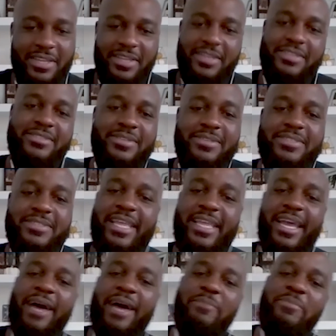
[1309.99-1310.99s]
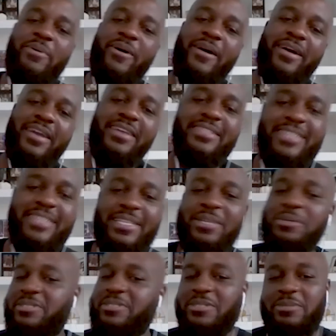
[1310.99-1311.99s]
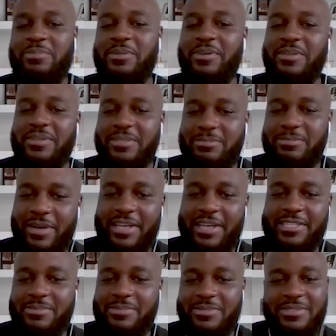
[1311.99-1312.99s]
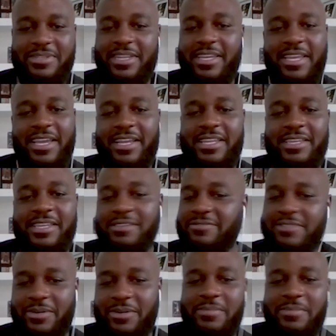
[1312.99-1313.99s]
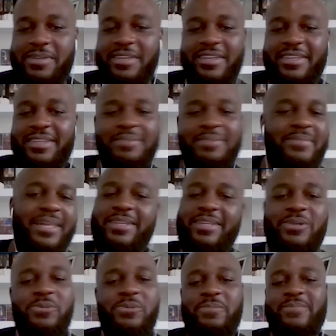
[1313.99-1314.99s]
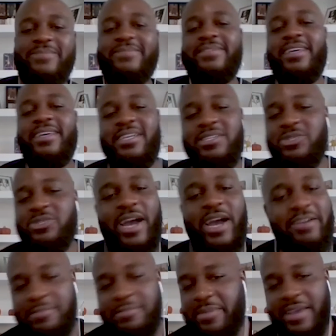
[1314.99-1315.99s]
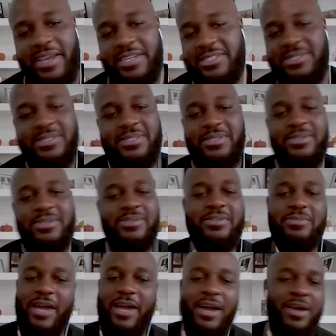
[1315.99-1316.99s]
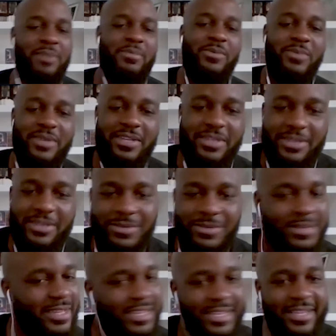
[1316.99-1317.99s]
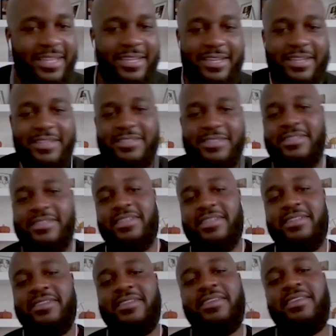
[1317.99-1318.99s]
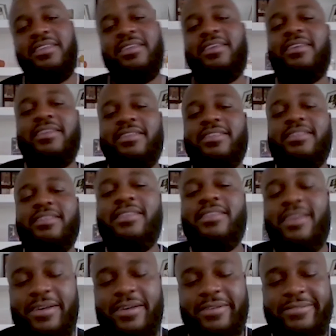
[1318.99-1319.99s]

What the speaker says: Yeah. So it's like I park as close to the building as possible so they can't even fuck with me. I'm like, nope, I ain't driving past you so you can knock on my window. None of this shit. No.